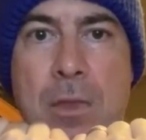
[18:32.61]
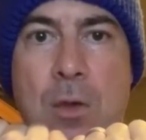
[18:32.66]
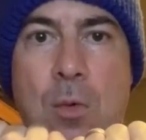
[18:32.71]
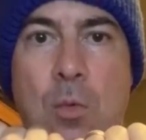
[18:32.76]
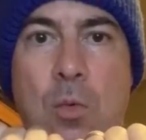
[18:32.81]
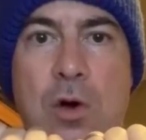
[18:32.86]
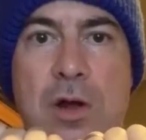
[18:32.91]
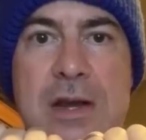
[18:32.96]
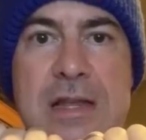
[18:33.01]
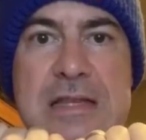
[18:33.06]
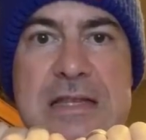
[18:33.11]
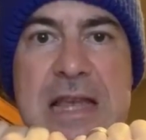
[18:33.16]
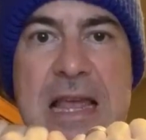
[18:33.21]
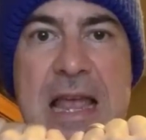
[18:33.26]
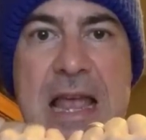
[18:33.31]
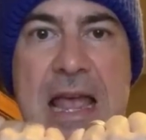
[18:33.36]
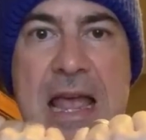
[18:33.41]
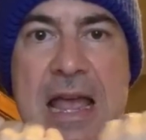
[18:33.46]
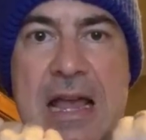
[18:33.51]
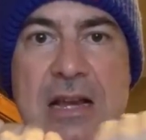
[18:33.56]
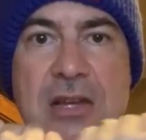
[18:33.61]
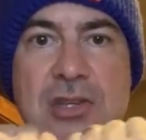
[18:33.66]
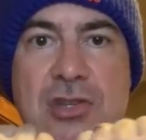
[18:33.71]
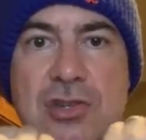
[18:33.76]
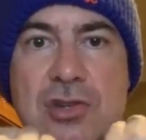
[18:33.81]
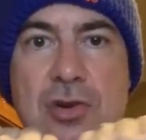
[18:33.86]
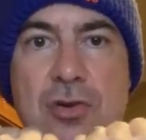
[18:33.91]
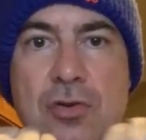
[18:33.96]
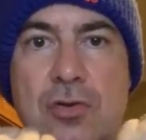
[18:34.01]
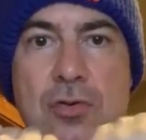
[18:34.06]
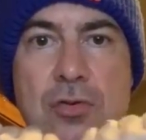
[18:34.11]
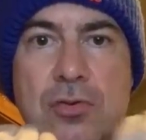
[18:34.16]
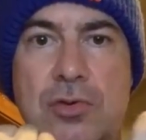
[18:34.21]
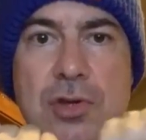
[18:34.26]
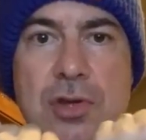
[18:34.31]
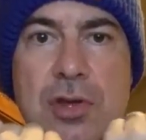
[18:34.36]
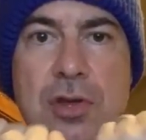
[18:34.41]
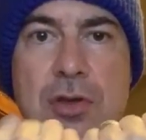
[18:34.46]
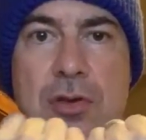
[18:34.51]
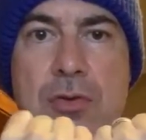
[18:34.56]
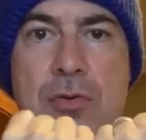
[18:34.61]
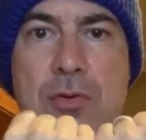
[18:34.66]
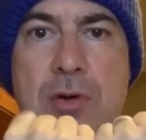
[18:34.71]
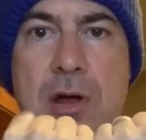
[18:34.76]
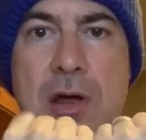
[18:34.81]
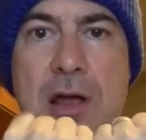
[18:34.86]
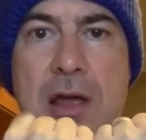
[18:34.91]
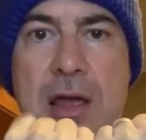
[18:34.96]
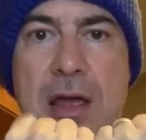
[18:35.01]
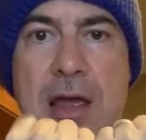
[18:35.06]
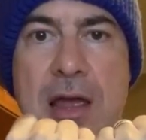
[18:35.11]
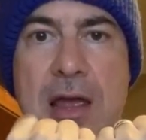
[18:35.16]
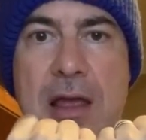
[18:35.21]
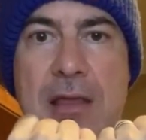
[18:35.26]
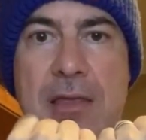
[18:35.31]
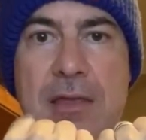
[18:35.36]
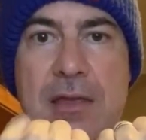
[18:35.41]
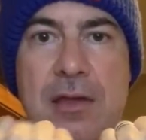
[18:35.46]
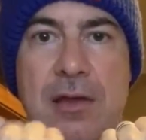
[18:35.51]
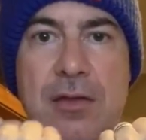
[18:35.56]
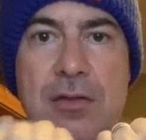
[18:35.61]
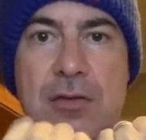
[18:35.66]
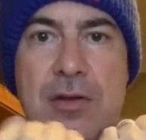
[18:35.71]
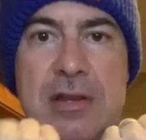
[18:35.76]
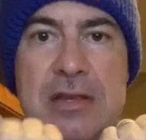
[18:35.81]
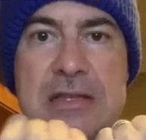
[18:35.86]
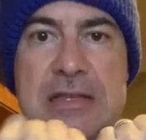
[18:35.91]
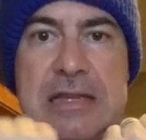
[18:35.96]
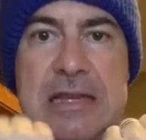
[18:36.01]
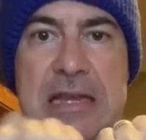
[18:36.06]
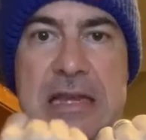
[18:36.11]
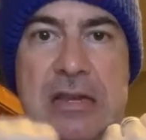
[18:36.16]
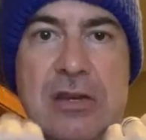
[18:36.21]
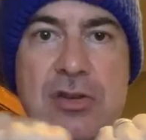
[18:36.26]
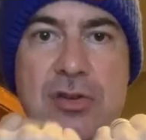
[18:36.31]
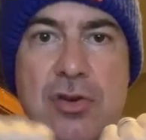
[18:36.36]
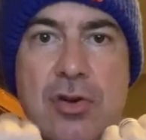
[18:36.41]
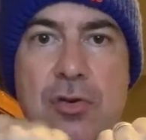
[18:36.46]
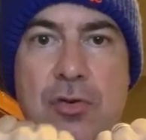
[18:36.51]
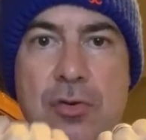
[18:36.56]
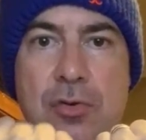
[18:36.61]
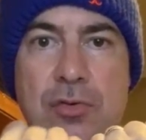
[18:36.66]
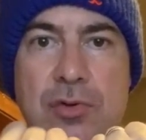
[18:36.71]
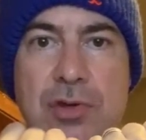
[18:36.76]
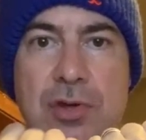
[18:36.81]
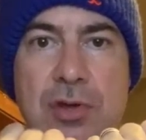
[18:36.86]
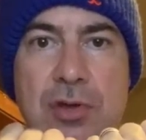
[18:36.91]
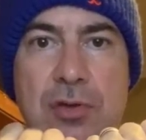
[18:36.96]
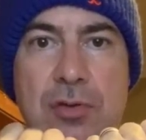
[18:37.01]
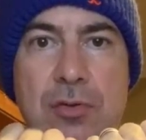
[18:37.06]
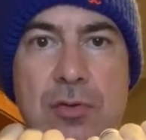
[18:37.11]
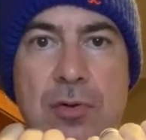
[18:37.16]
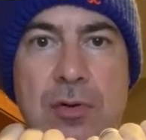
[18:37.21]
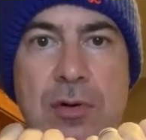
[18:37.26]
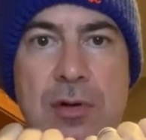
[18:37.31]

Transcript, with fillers: one is external to you, and the other is internal to you.